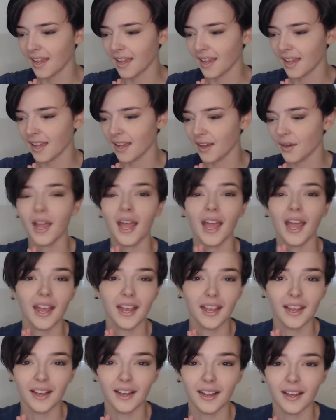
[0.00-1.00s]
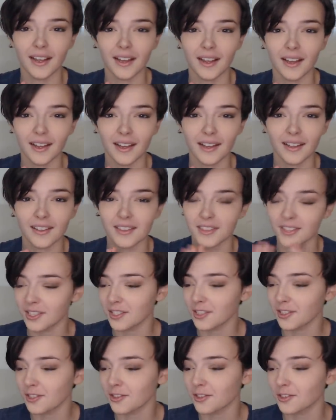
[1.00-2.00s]
Okay, this
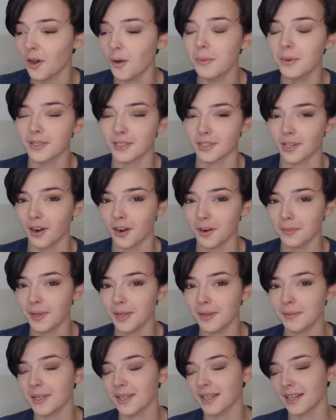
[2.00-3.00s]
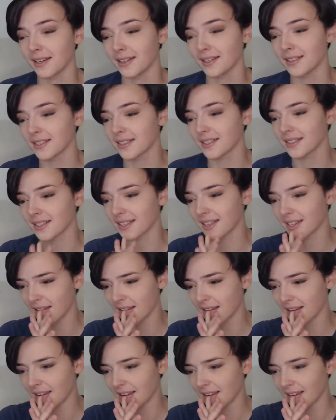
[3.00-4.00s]
is so bizarre to me because
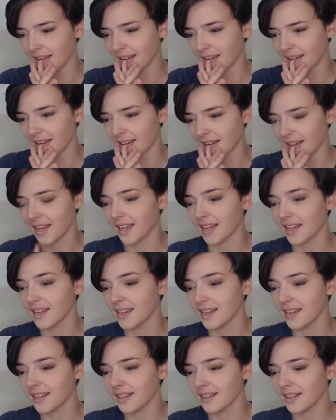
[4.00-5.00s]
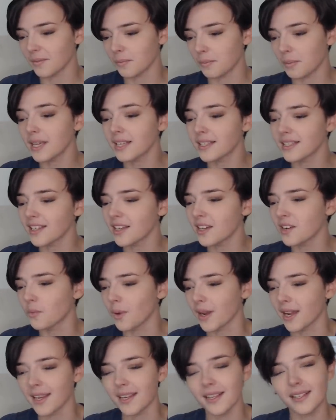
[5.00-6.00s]
it pizza and
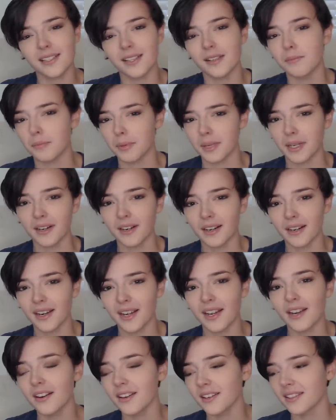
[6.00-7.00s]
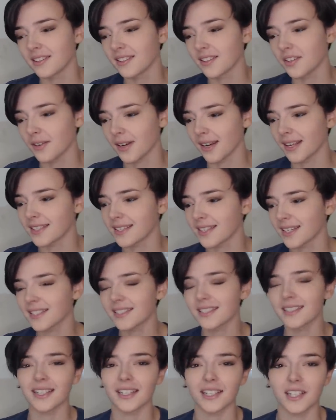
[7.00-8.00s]
wings and beer here in the United States
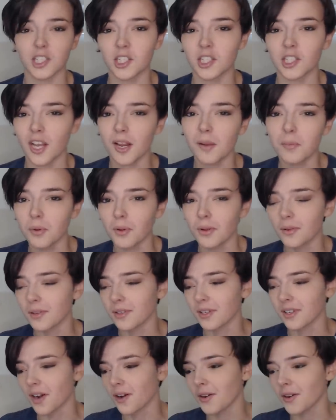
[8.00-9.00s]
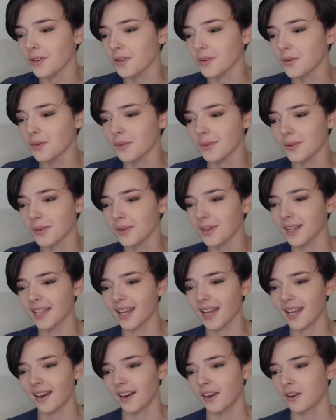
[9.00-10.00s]
is like a staple. You know, you, you get
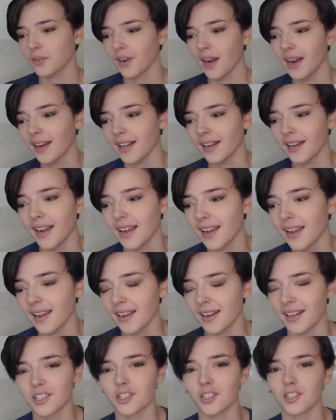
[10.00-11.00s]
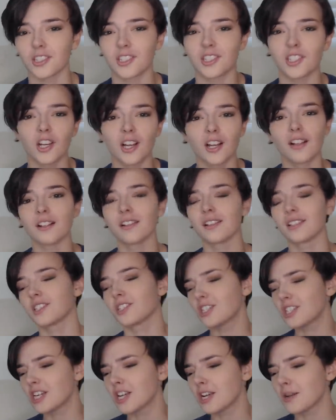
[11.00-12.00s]
that on Friday night and it's just chill,
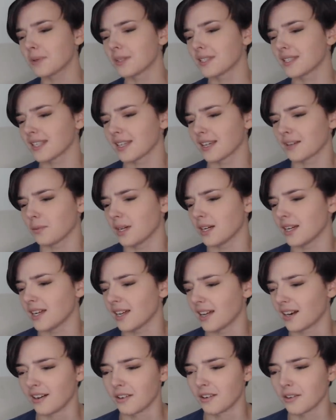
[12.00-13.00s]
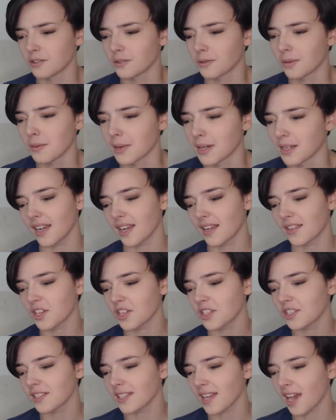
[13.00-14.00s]
it's cheap, it's like what, I don't know, twenty bucks.
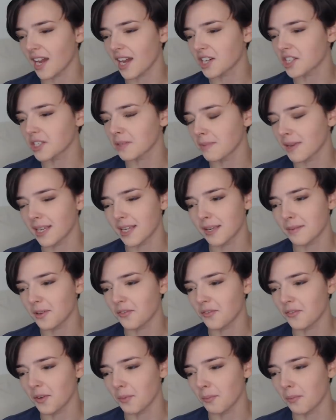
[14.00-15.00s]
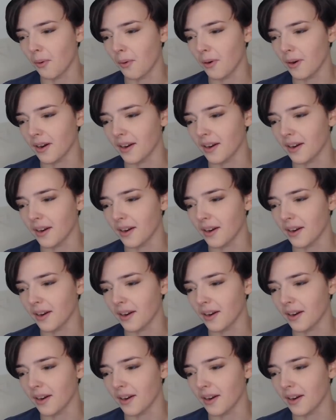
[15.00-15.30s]
This is actually making me feel poor.